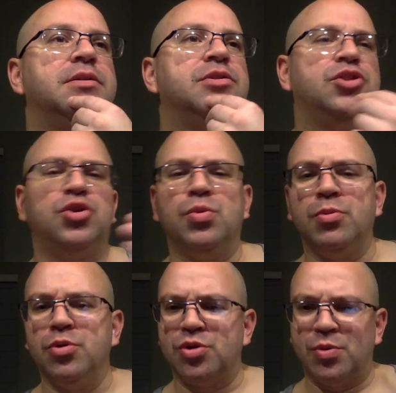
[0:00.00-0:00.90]

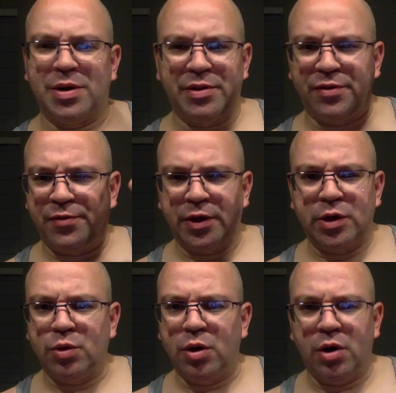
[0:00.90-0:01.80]
Zoomers or whatever the fuck
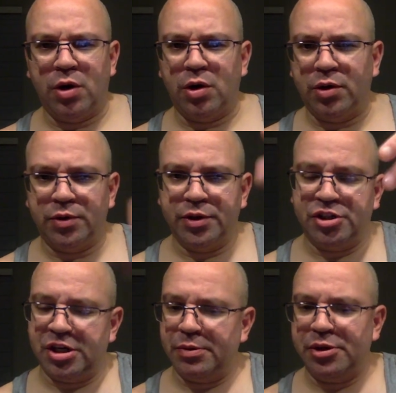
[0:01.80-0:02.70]
you call the
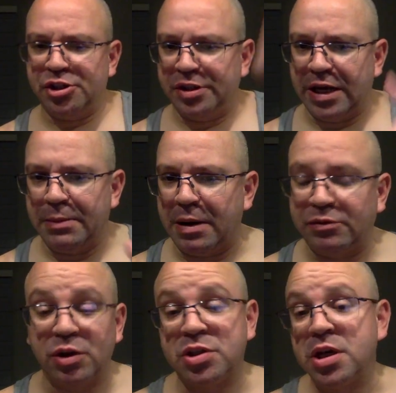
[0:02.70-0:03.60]
generation that came
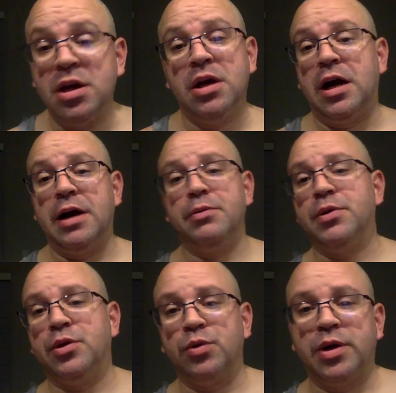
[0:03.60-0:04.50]
after us. I
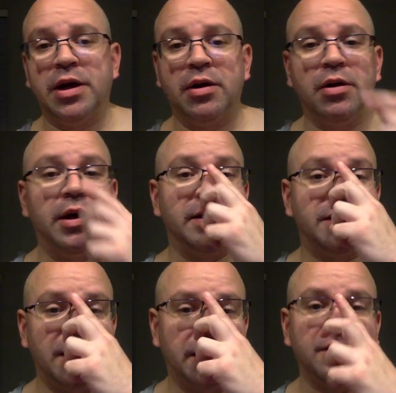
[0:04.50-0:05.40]
really don't care. It's
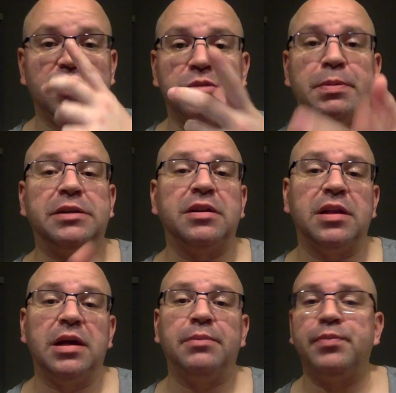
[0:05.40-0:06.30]
not a disrespect to
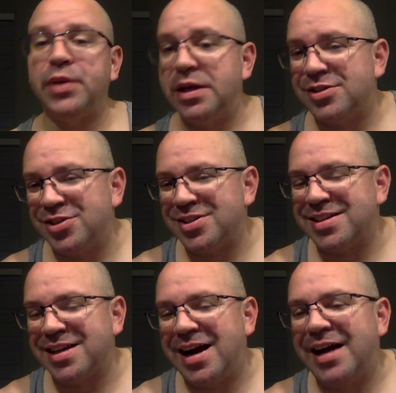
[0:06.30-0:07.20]
them. It's just
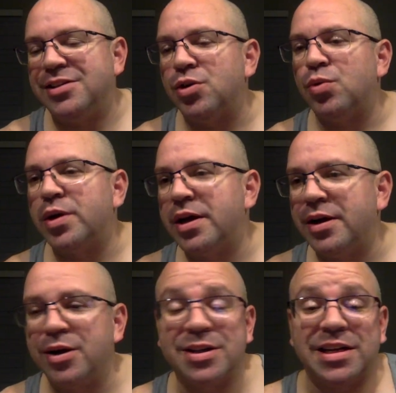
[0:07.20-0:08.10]
like I don't
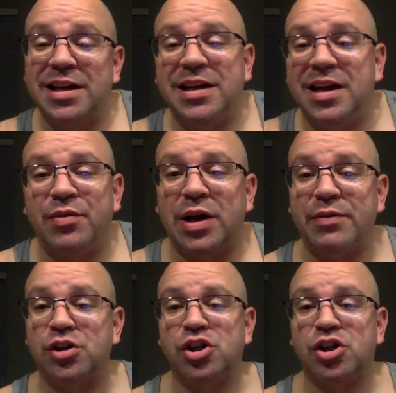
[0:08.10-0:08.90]
care because I didn't never give a